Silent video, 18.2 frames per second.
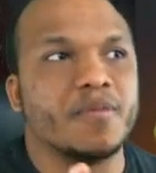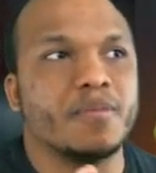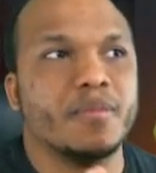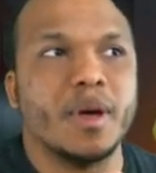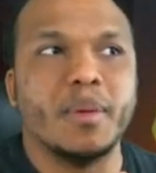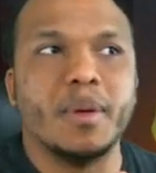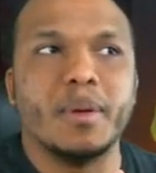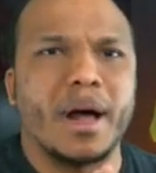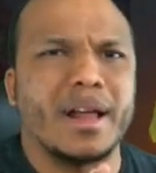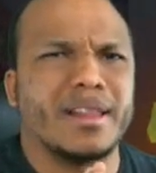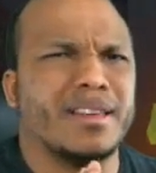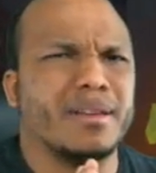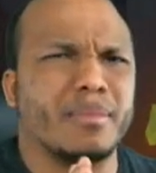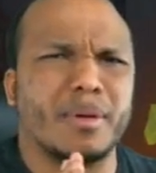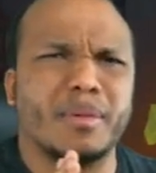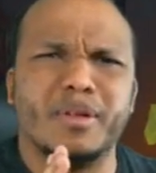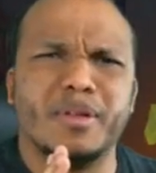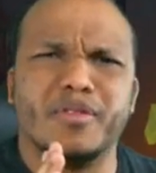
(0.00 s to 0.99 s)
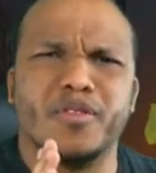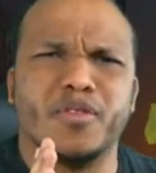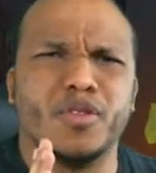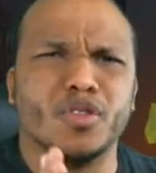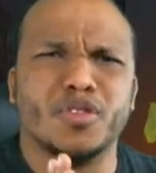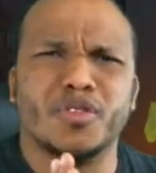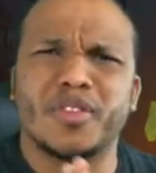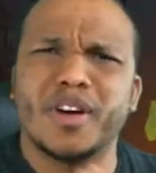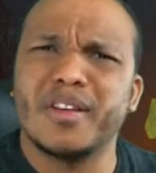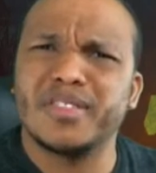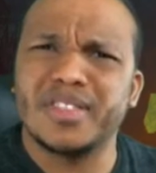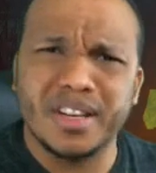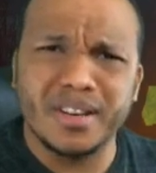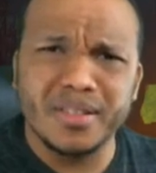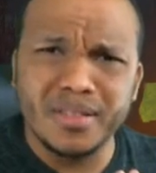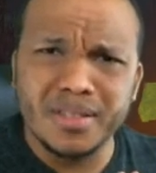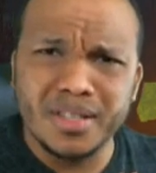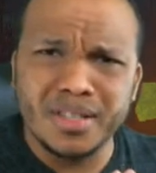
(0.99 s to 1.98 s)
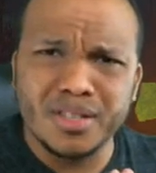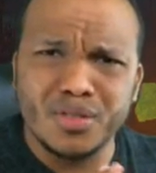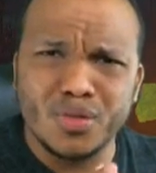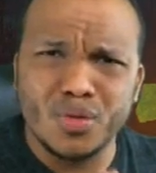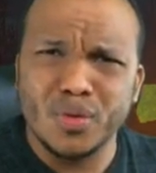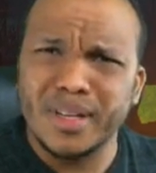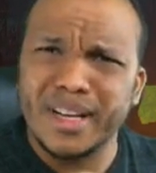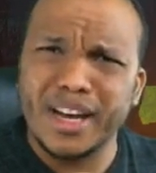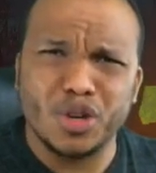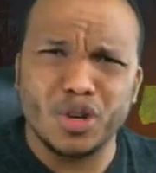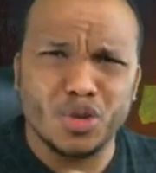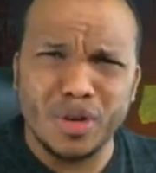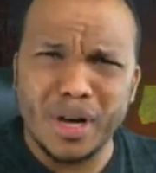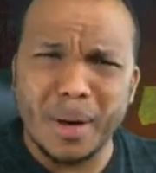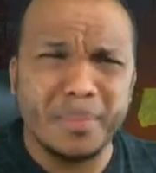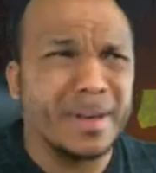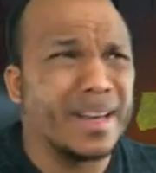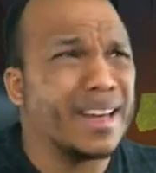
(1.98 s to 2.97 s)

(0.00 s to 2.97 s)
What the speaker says: maybe 4 to 5 seconds to lay a trap.